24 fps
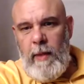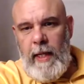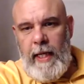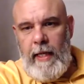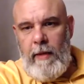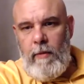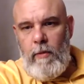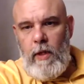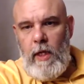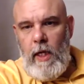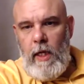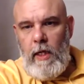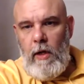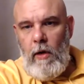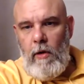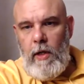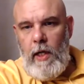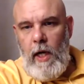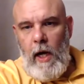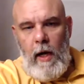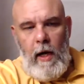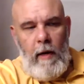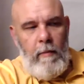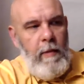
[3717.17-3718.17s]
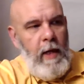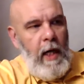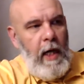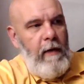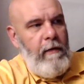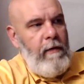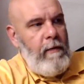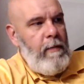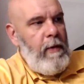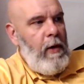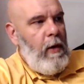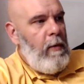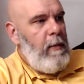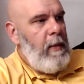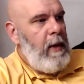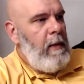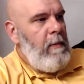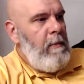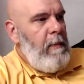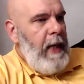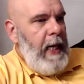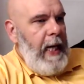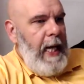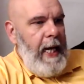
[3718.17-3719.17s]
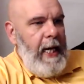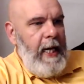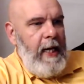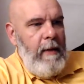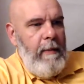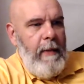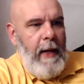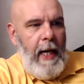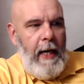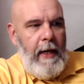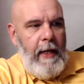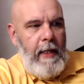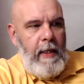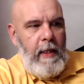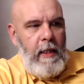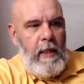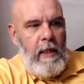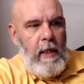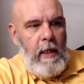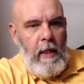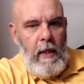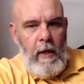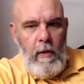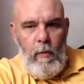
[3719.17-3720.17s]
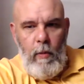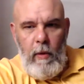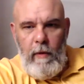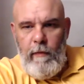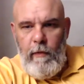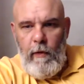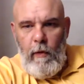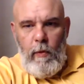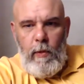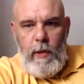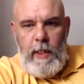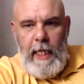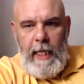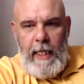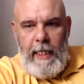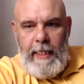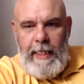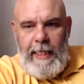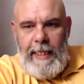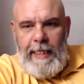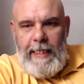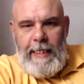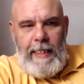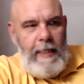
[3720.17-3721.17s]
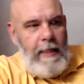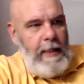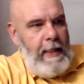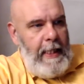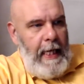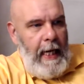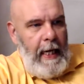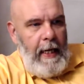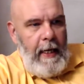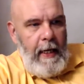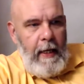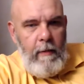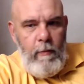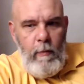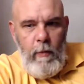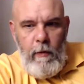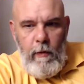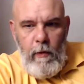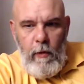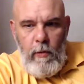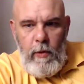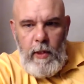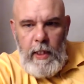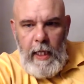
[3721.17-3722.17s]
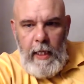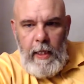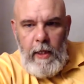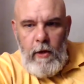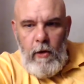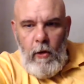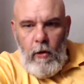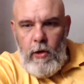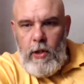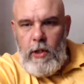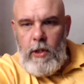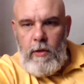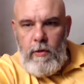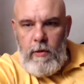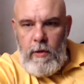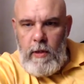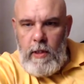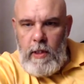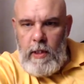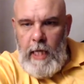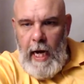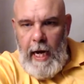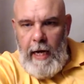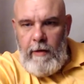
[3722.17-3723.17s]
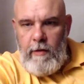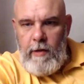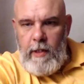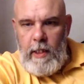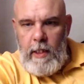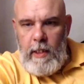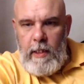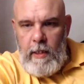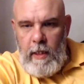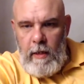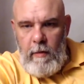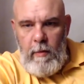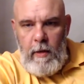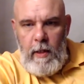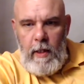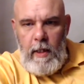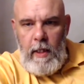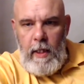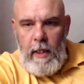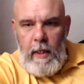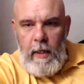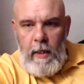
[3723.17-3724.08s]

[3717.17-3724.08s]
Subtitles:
I mean? I'm not even being big-headed about it. We've always had a decent telly, and we've always had a nice sound system, and